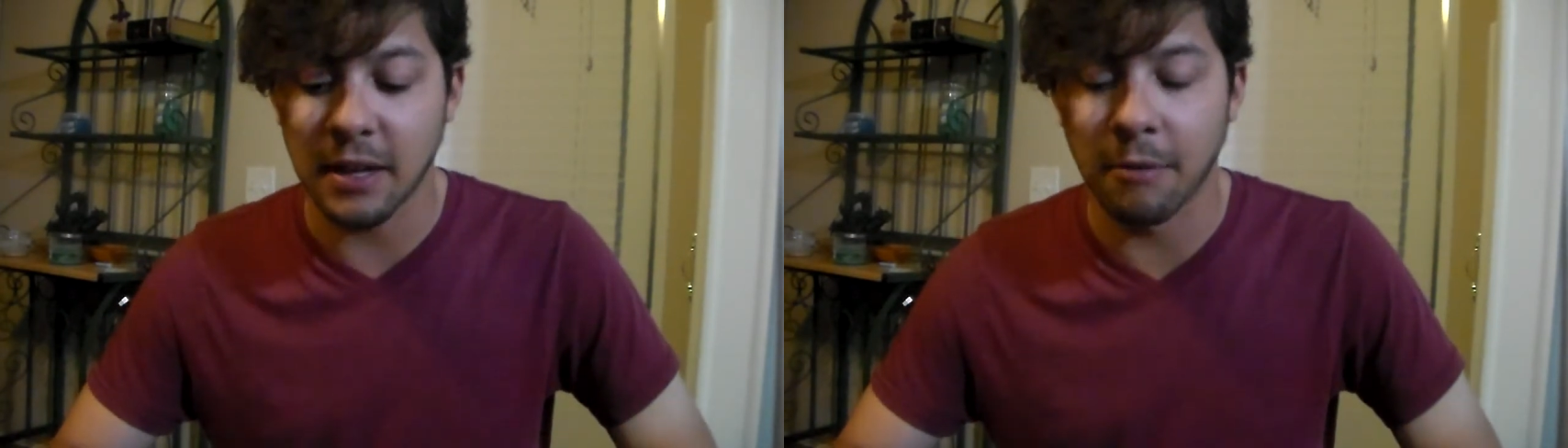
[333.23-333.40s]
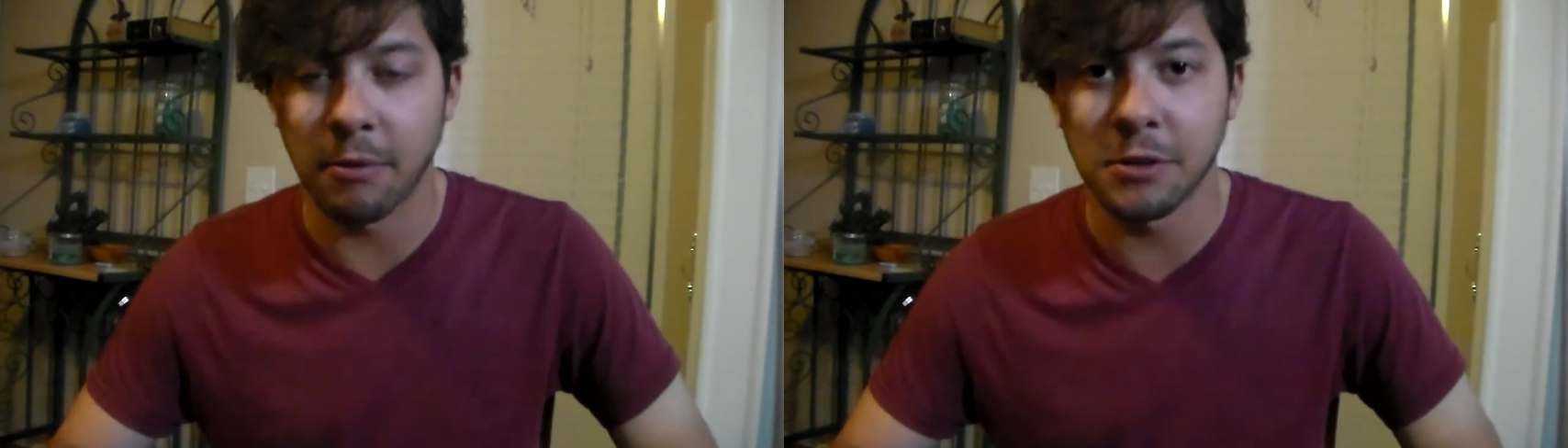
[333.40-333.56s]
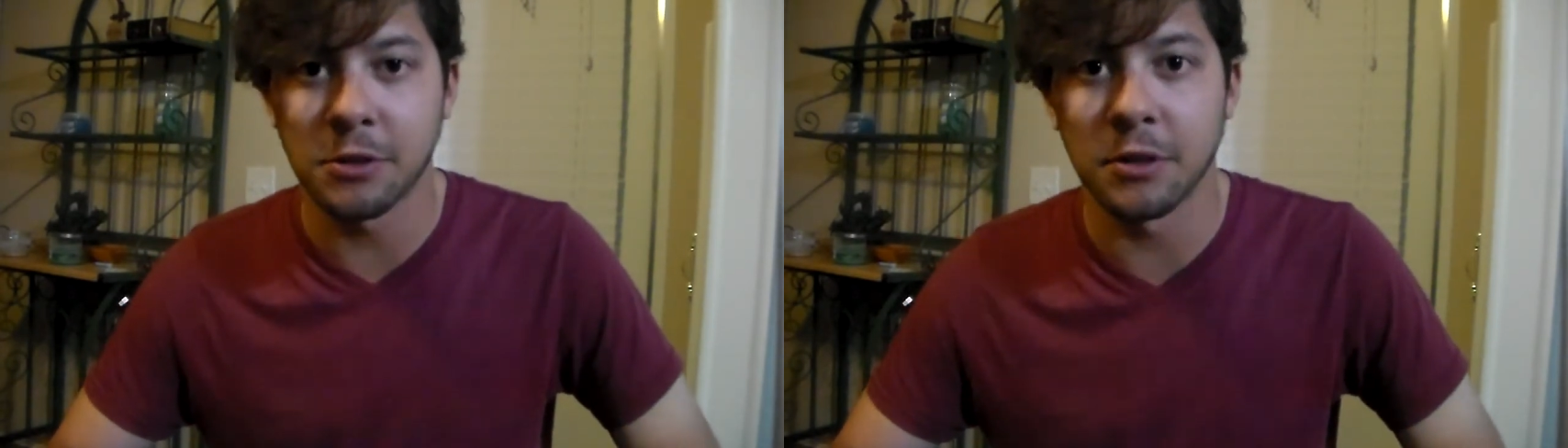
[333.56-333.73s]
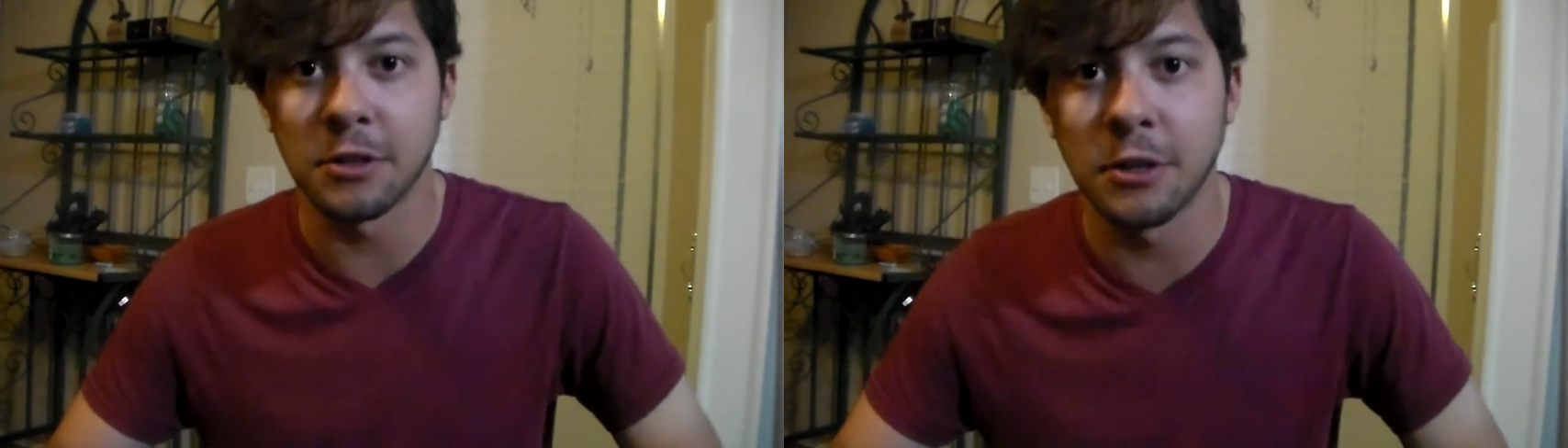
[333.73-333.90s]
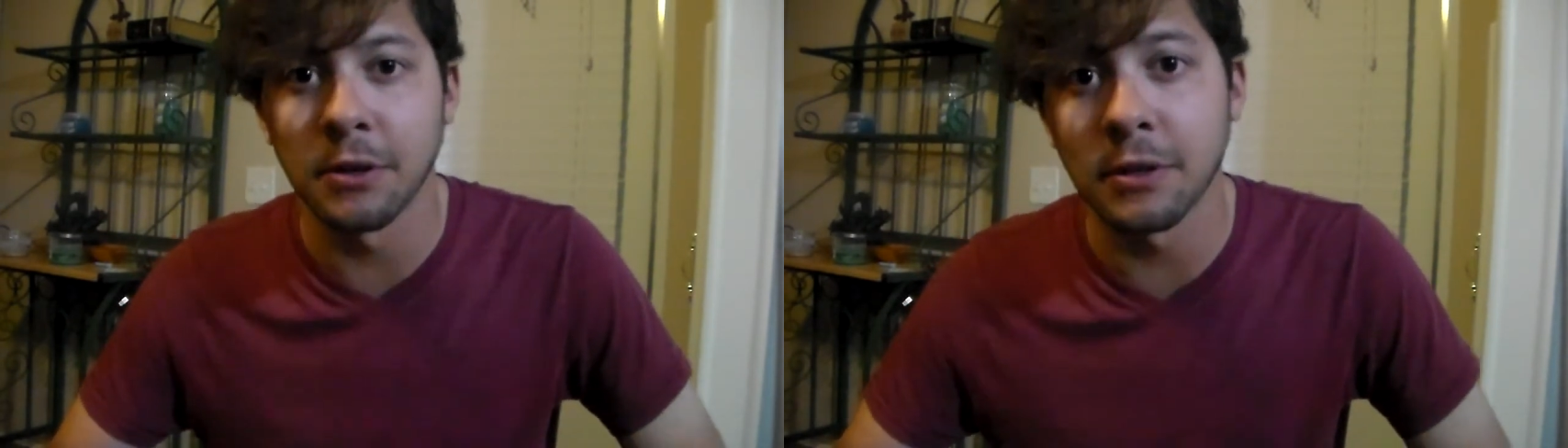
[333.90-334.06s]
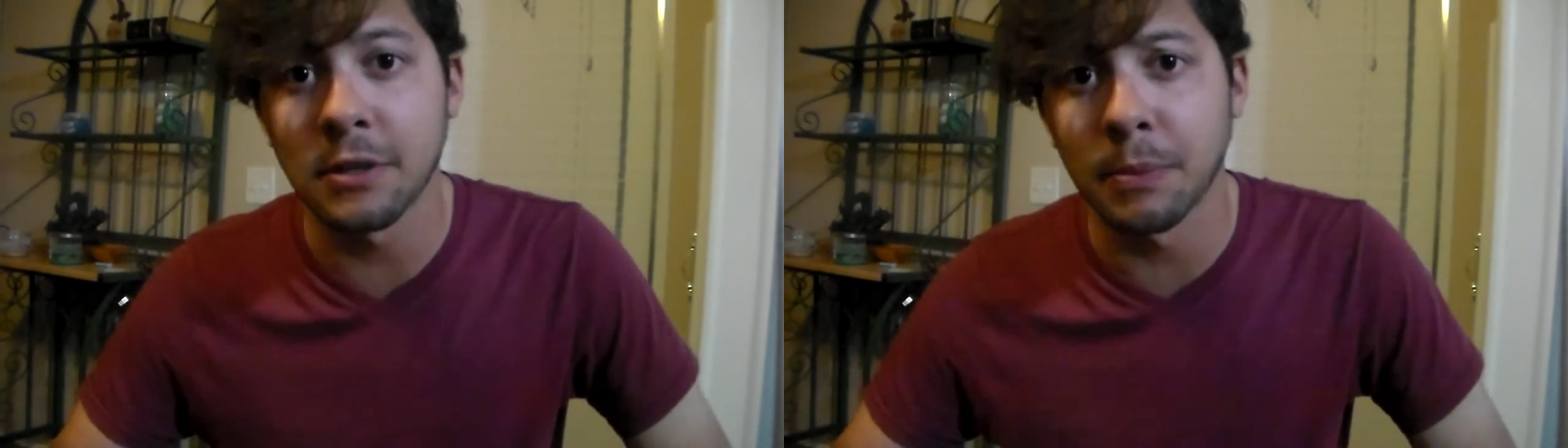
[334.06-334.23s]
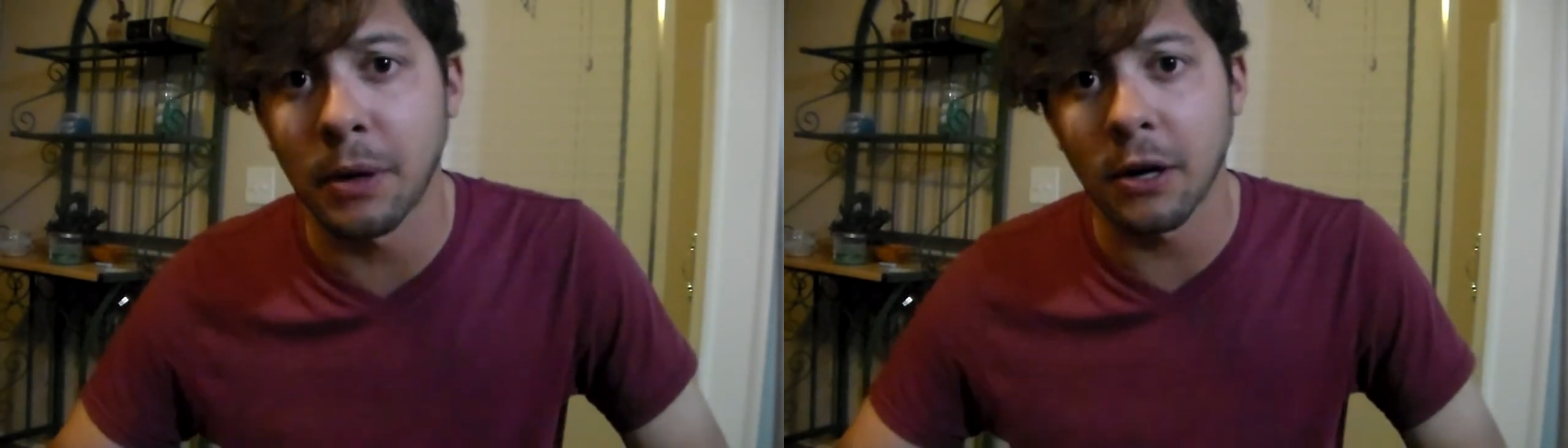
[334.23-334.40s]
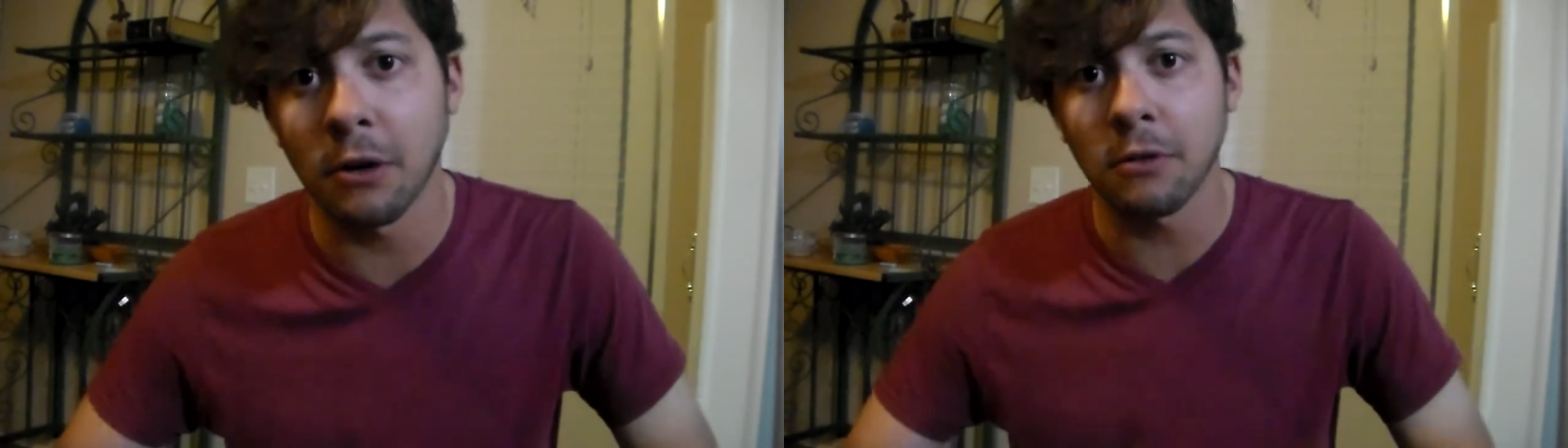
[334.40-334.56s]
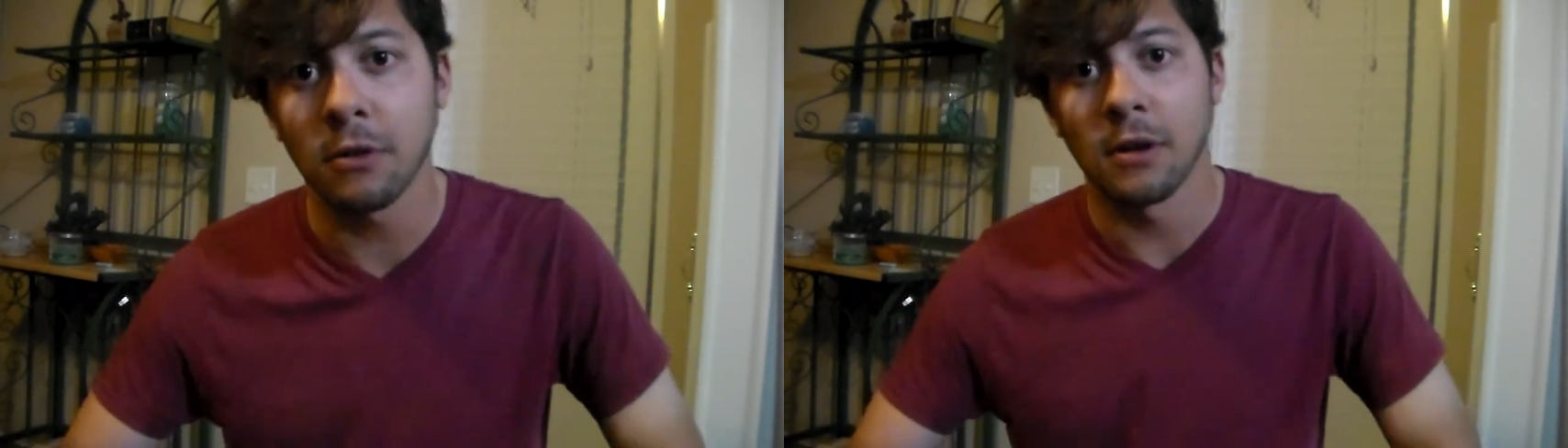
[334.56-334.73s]
I want you to tune in
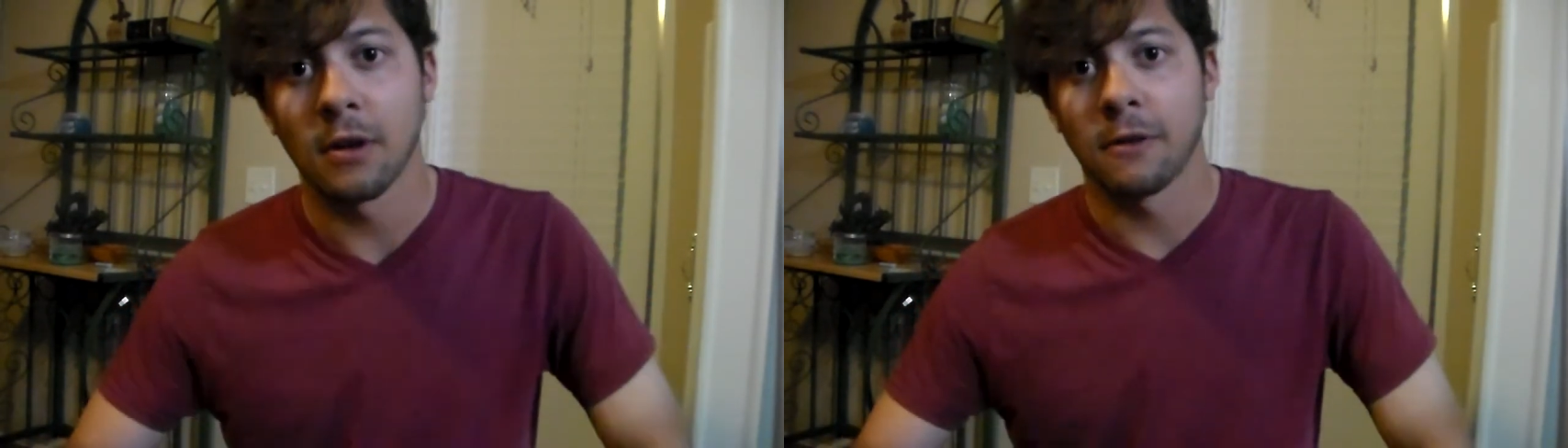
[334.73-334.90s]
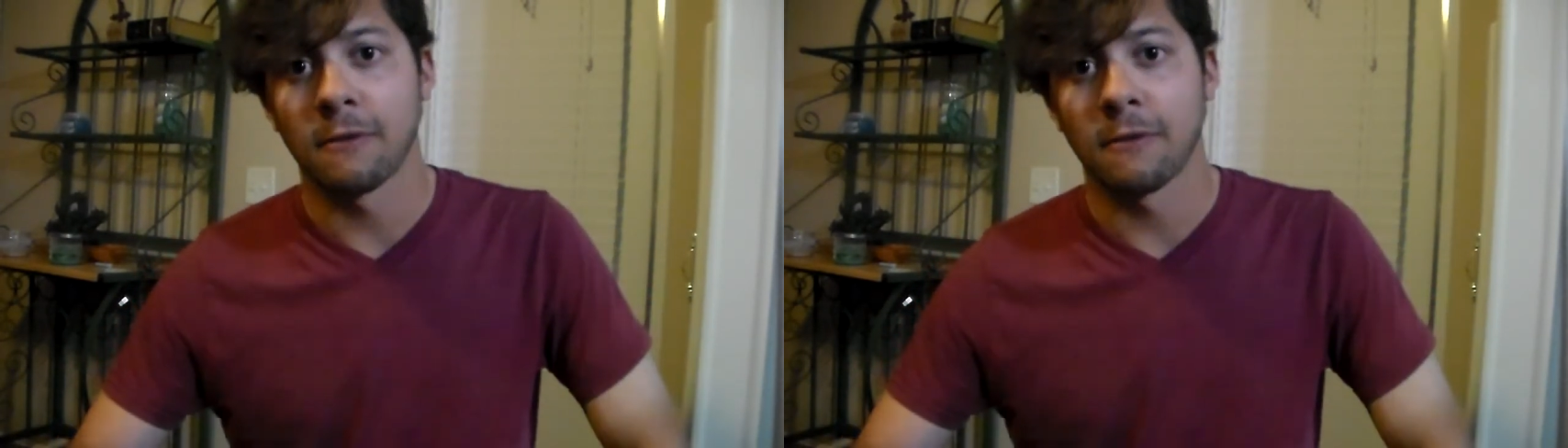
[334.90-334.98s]
tomorrow